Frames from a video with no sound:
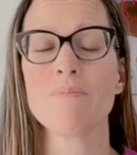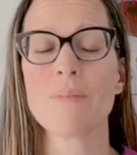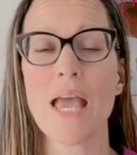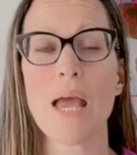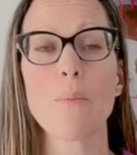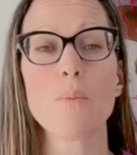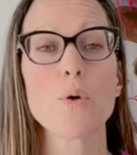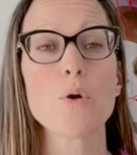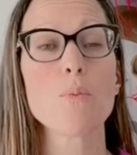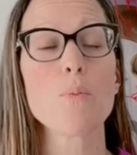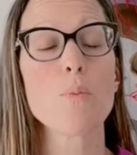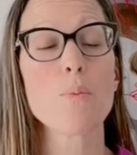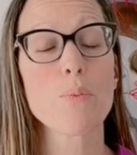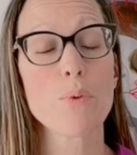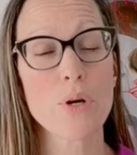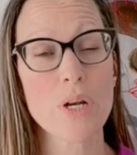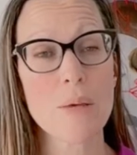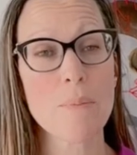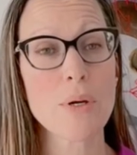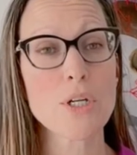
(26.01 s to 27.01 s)
and we're
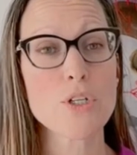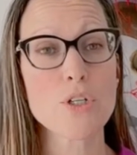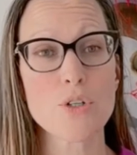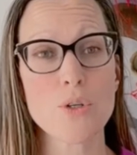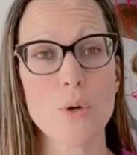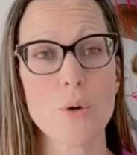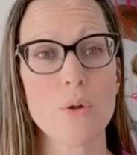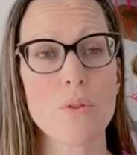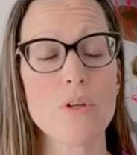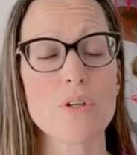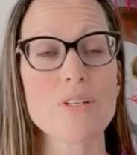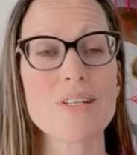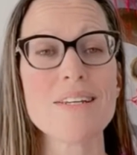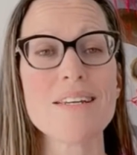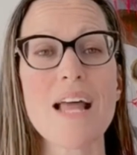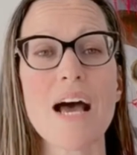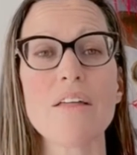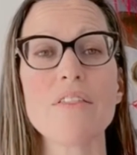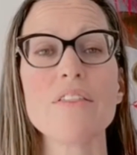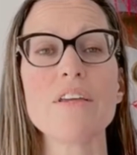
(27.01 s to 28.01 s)
pretty much told there's
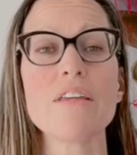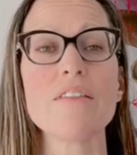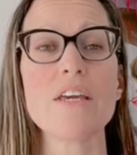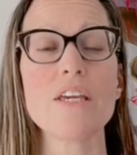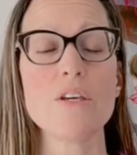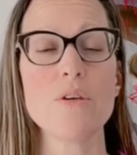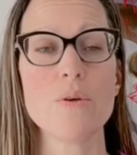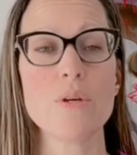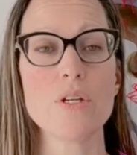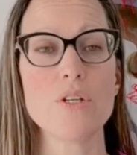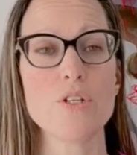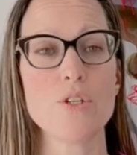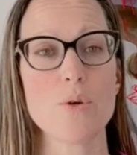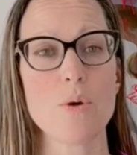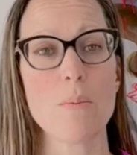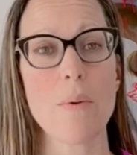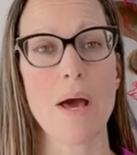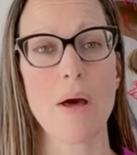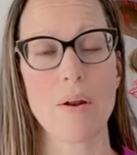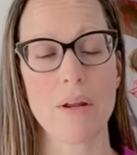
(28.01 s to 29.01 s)
nothing that you can do
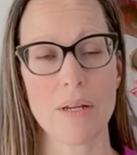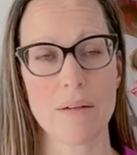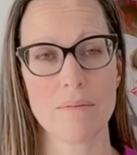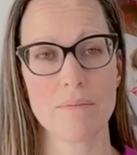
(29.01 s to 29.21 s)
about it.